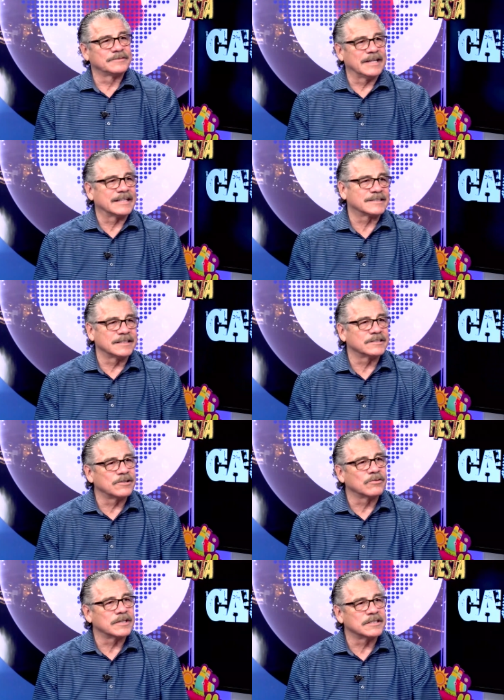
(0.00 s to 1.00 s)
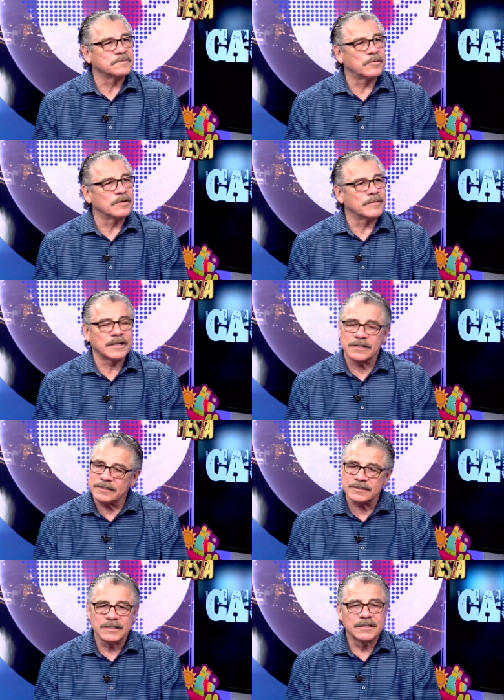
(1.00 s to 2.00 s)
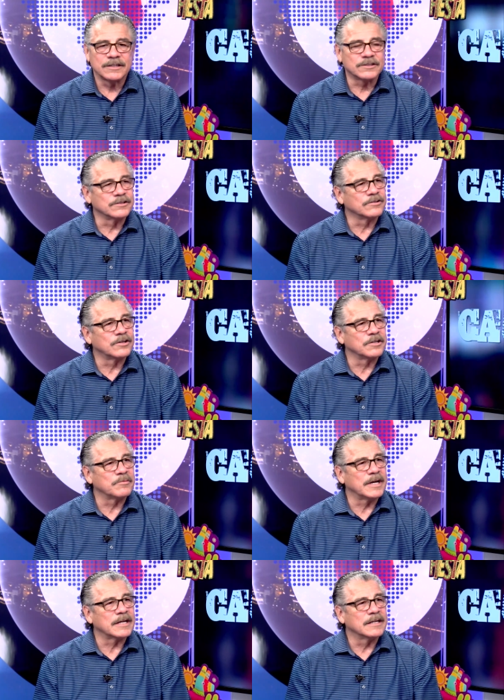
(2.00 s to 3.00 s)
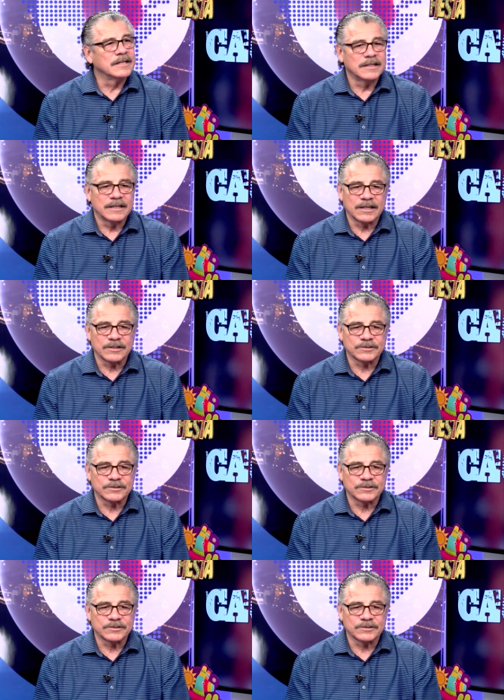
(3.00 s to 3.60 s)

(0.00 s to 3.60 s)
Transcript: etched in stone at this point, man. There's no turning back, you know.